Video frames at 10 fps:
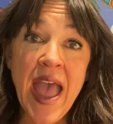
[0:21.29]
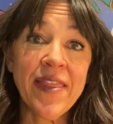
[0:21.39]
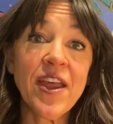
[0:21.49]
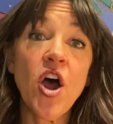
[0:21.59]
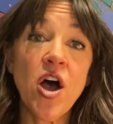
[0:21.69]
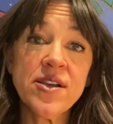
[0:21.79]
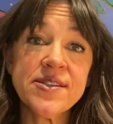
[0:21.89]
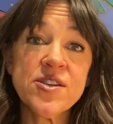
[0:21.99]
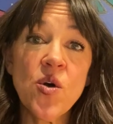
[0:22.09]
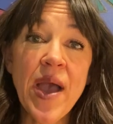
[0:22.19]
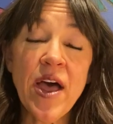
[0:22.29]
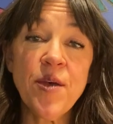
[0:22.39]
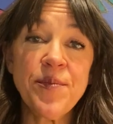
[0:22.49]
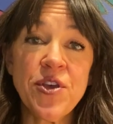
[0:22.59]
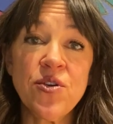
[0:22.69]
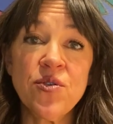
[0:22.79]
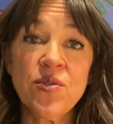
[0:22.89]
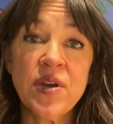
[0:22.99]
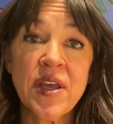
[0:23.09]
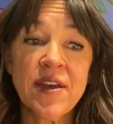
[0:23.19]
and then also help
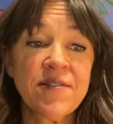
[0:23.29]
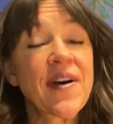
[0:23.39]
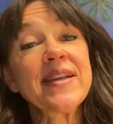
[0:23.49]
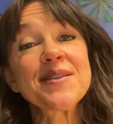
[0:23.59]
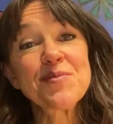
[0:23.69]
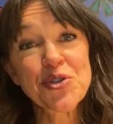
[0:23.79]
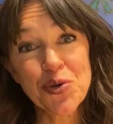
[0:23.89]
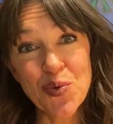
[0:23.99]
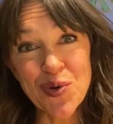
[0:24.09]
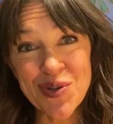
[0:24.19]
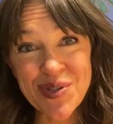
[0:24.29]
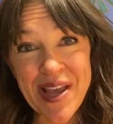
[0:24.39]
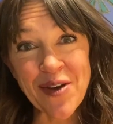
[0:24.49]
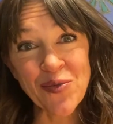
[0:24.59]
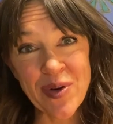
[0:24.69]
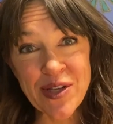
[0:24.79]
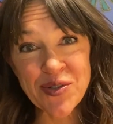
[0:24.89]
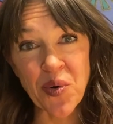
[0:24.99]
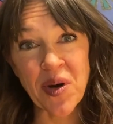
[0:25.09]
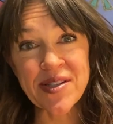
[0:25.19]
you find some tools and
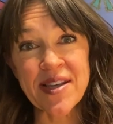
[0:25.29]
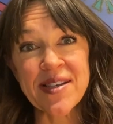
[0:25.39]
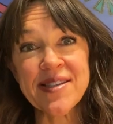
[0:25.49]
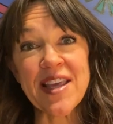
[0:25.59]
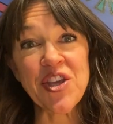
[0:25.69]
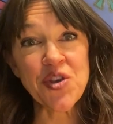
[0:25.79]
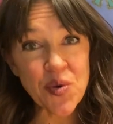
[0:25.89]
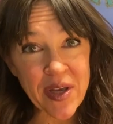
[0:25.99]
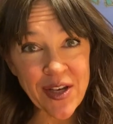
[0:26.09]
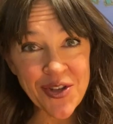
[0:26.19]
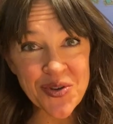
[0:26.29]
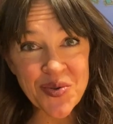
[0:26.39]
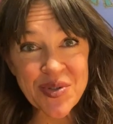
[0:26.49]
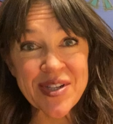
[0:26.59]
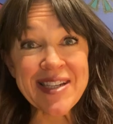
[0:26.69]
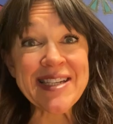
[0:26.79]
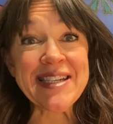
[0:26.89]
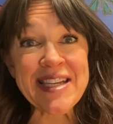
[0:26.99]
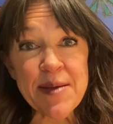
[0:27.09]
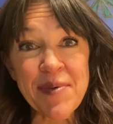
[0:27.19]
resources that you can use to
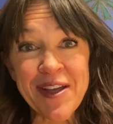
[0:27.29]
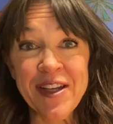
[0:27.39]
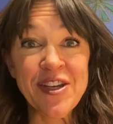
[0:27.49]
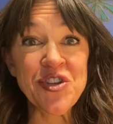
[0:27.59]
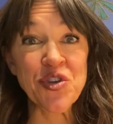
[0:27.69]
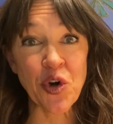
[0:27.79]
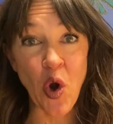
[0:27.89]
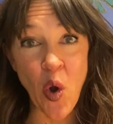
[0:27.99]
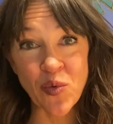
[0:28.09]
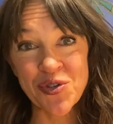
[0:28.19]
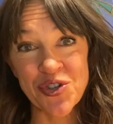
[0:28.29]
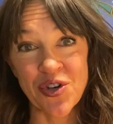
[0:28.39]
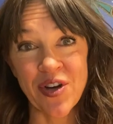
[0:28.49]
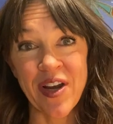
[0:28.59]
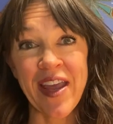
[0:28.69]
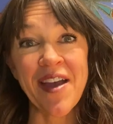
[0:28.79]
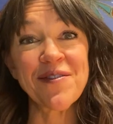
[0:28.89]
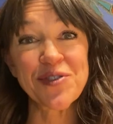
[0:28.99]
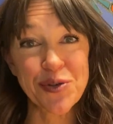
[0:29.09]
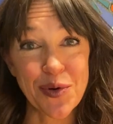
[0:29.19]
deepen your own journey
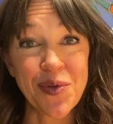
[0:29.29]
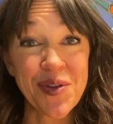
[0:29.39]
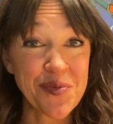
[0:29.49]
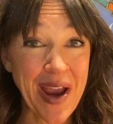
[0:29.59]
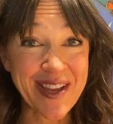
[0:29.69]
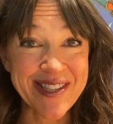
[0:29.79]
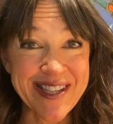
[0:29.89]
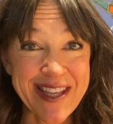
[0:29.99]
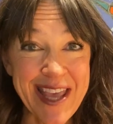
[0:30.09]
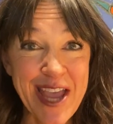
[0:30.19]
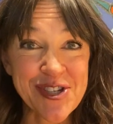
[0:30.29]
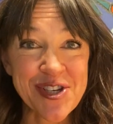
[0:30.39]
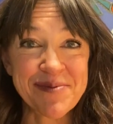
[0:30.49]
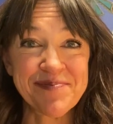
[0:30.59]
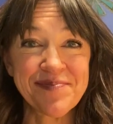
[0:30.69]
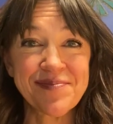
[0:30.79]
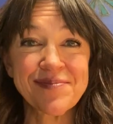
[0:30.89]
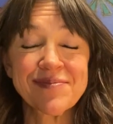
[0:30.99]
of truth and reconciliation.